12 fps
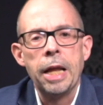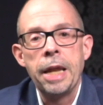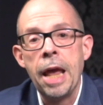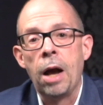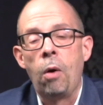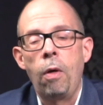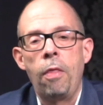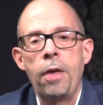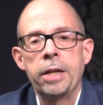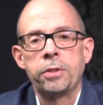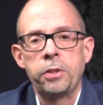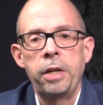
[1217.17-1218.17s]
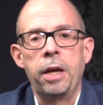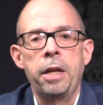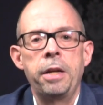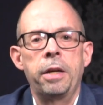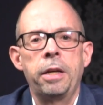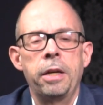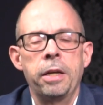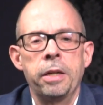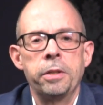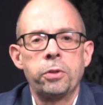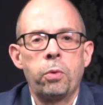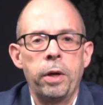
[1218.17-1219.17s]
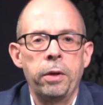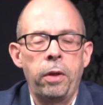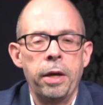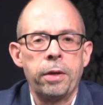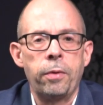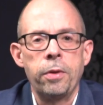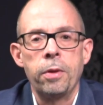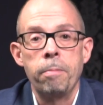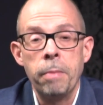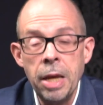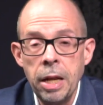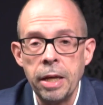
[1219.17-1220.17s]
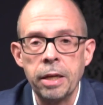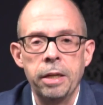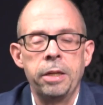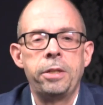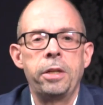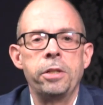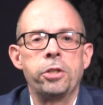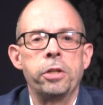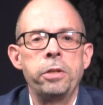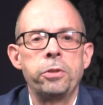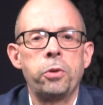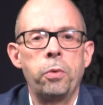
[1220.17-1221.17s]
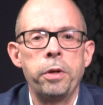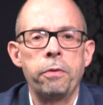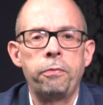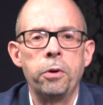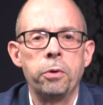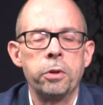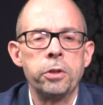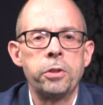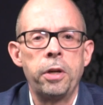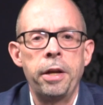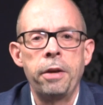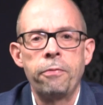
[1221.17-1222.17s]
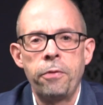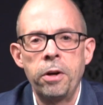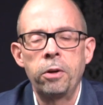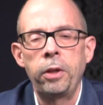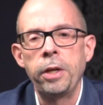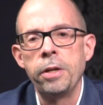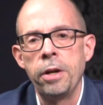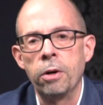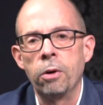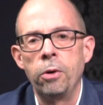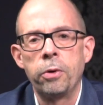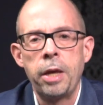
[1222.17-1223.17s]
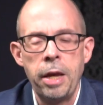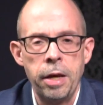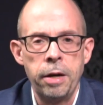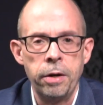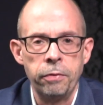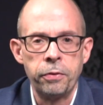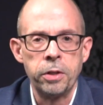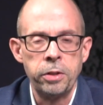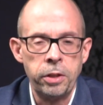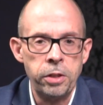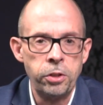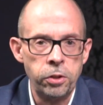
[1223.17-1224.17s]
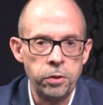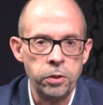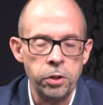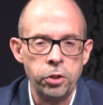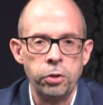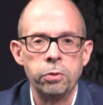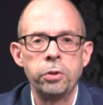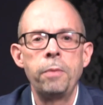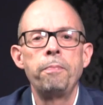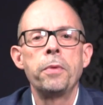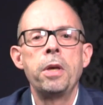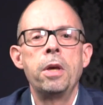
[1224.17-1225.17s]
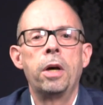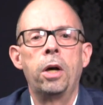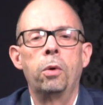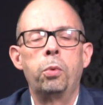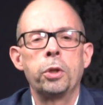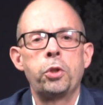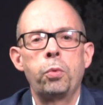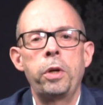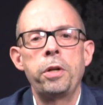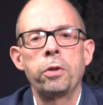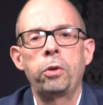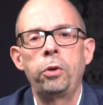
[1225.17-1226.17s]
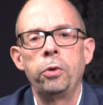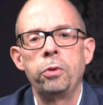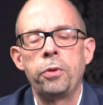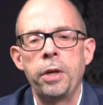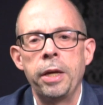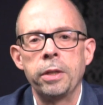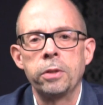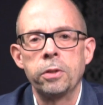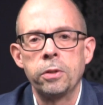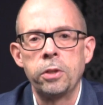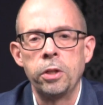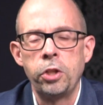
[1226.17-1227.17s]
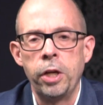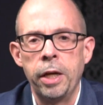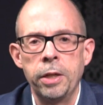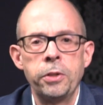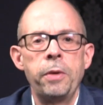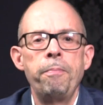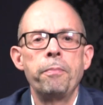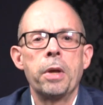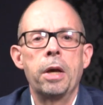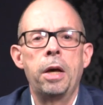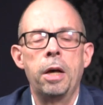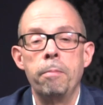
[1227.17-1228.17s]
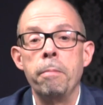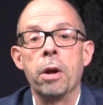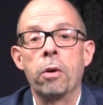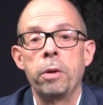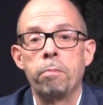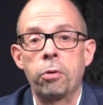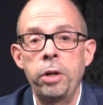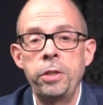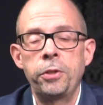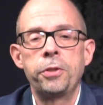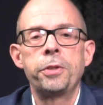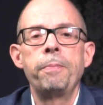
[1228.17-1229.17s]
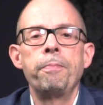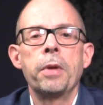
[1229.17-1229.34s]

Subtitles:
Now, that said, it is quite likely that media attention is going to focus on a fairly narrow canon of contentious issues, which would include things such as married priests,